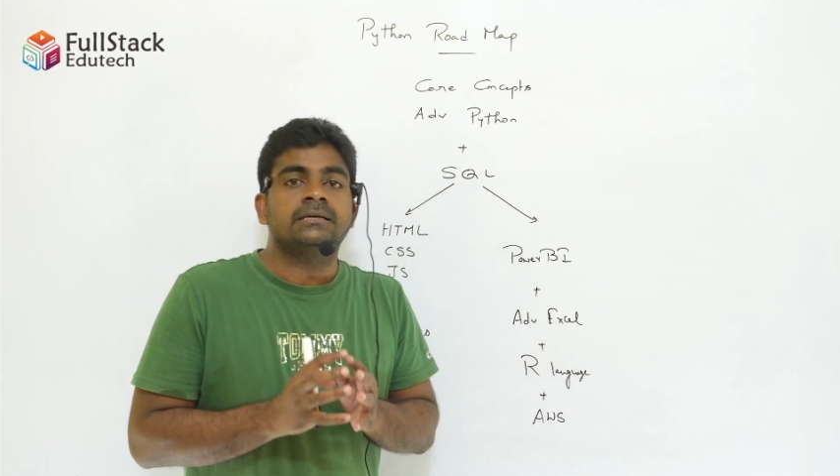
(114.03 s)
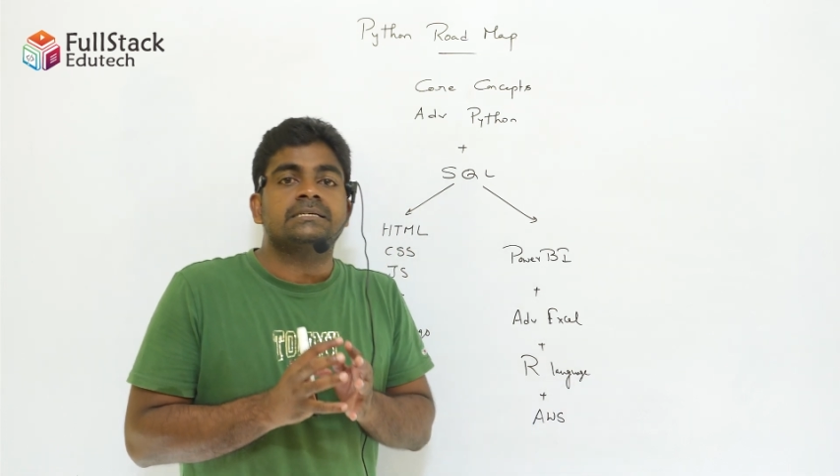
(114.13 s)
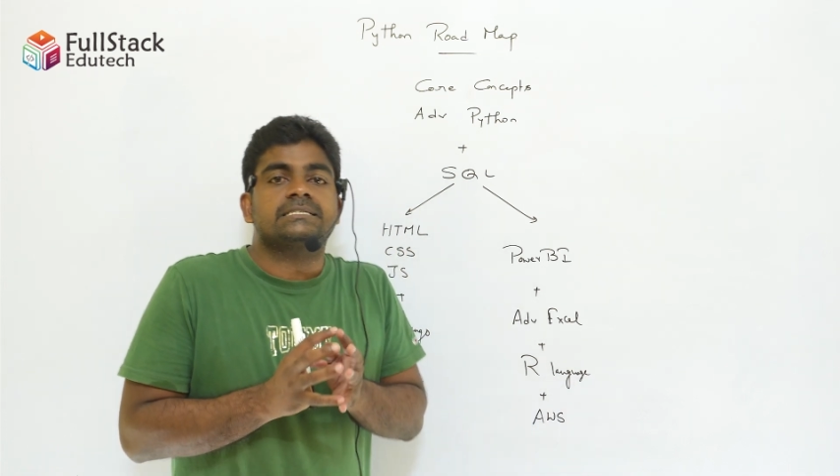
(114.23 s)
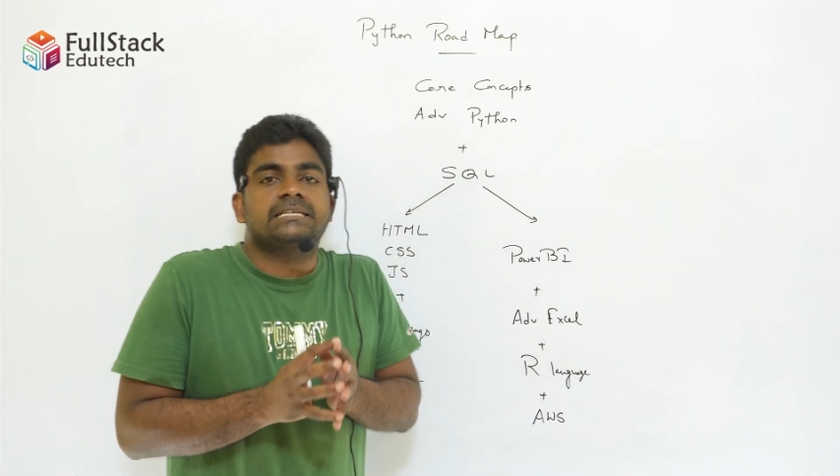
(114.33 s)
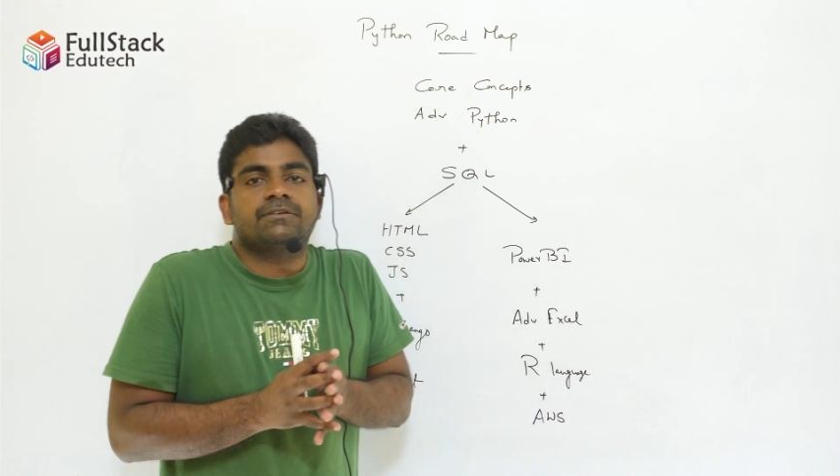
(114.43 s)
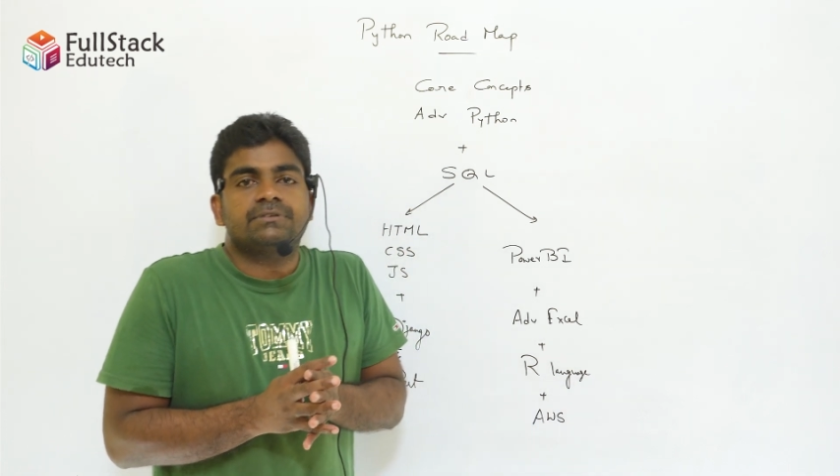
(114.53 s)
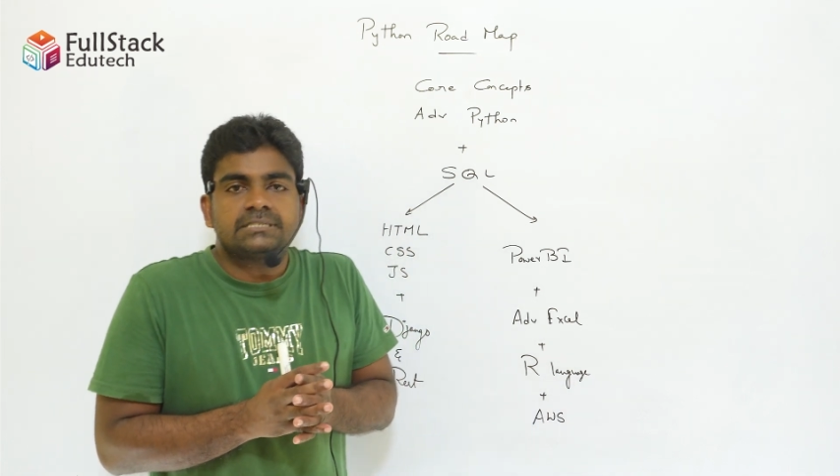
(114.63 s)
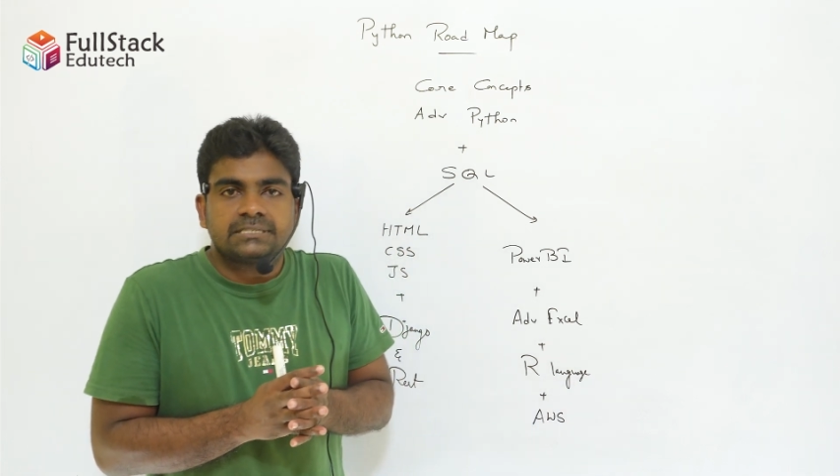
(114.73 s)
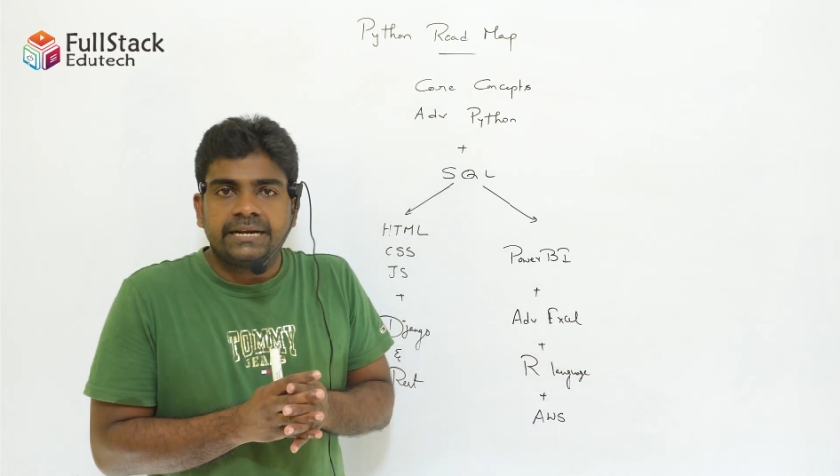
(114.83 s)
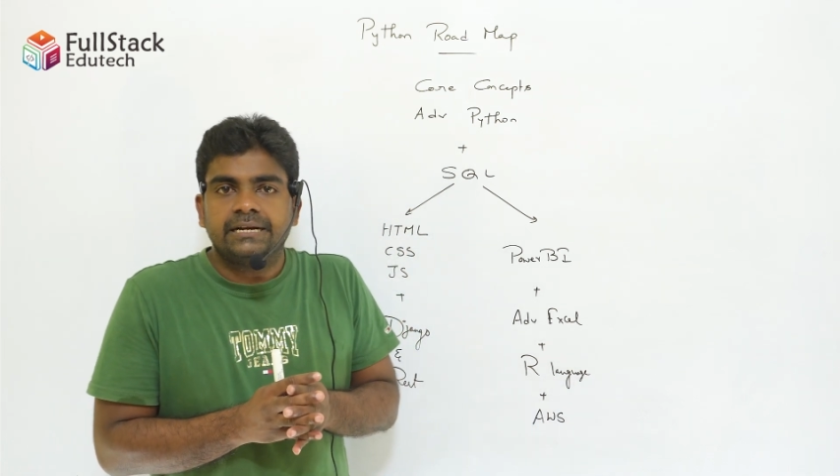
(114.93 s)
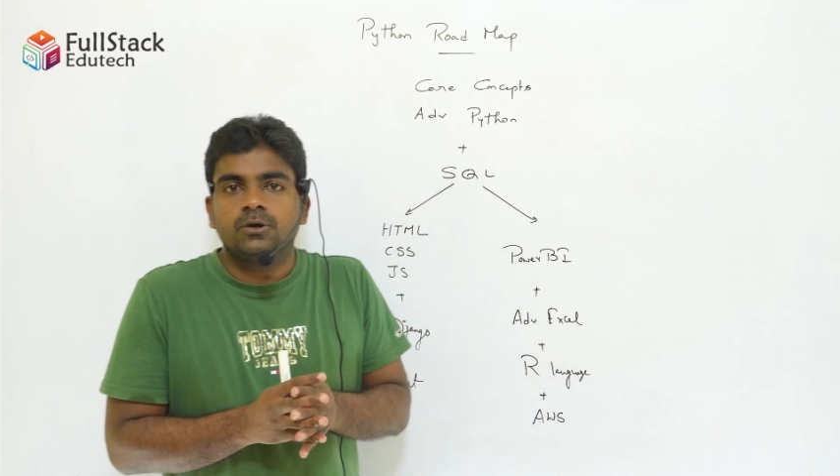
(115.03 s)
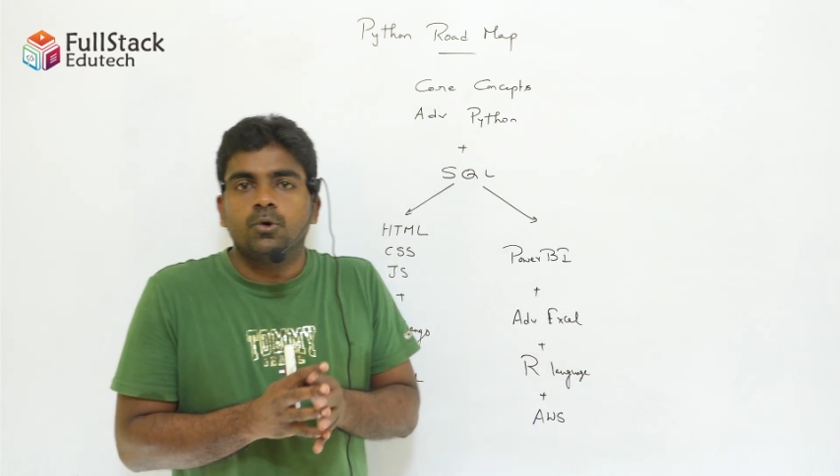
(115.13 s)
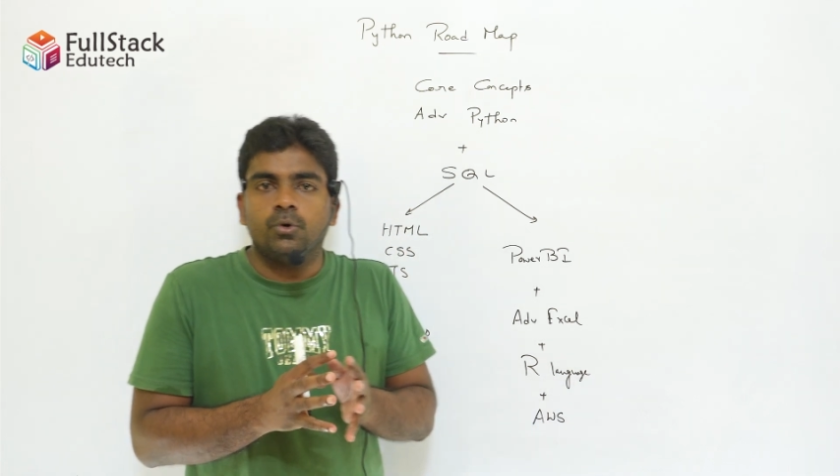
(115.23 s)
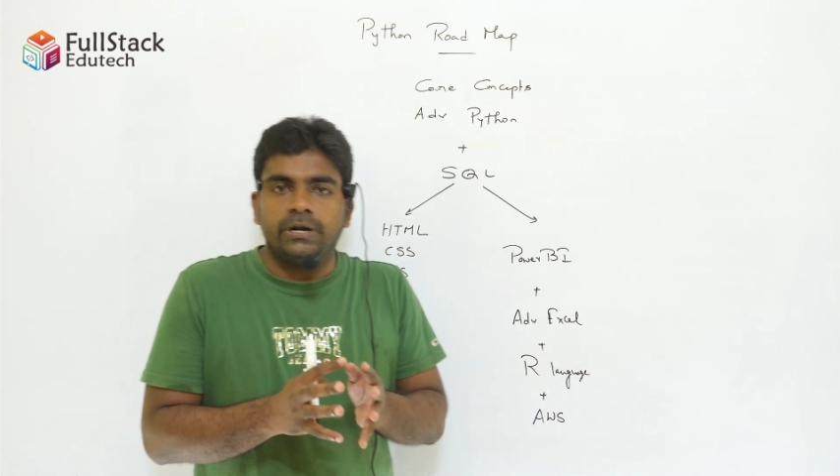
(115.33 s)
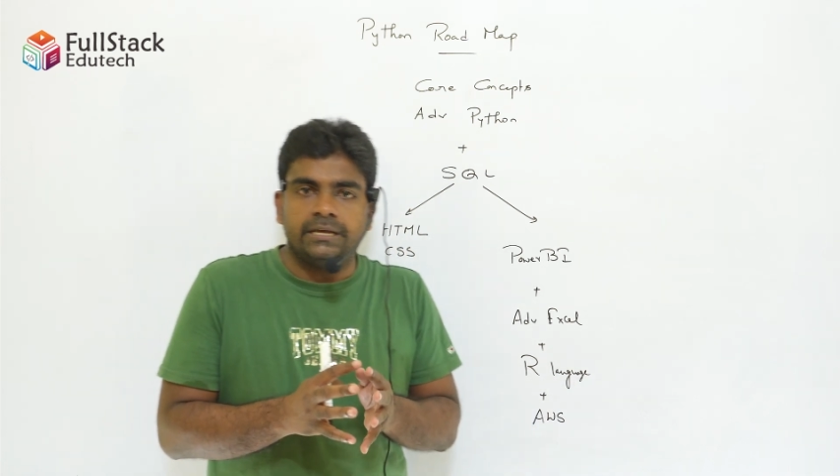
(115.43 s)
server side
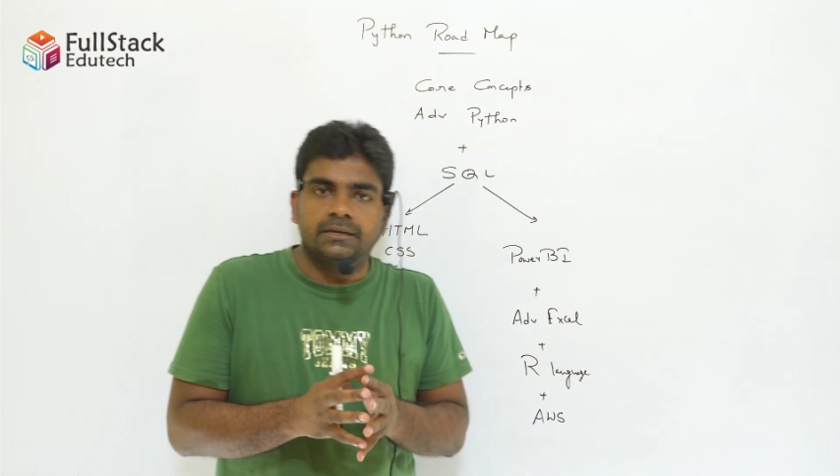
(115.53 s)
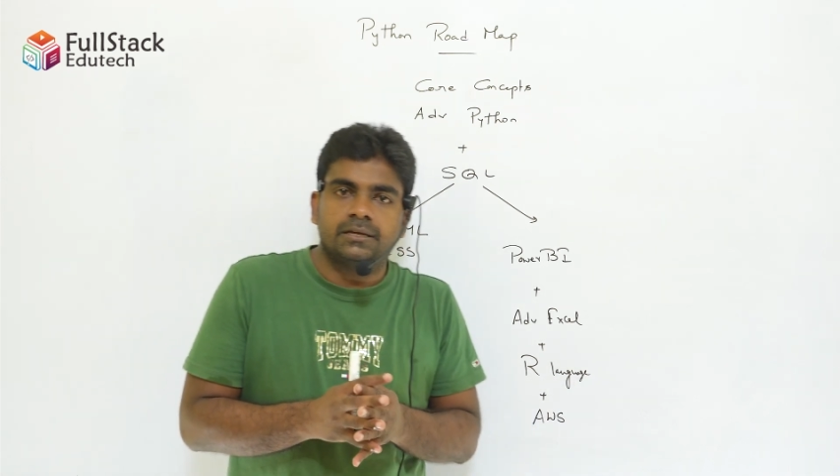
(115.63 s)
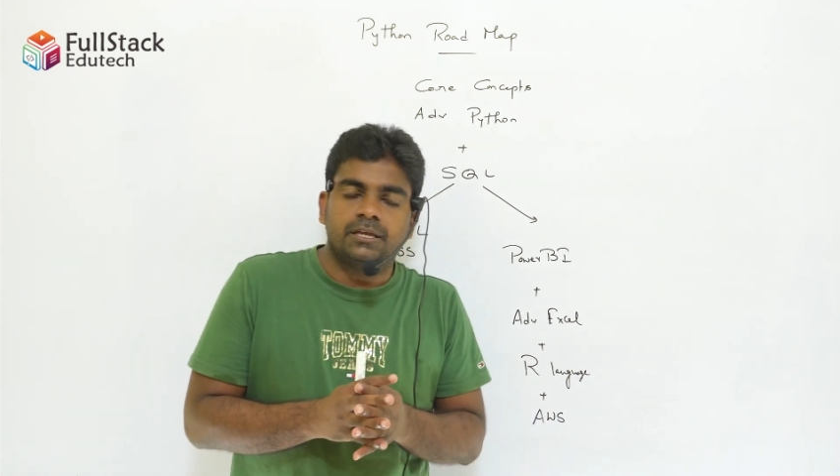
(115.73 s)
coding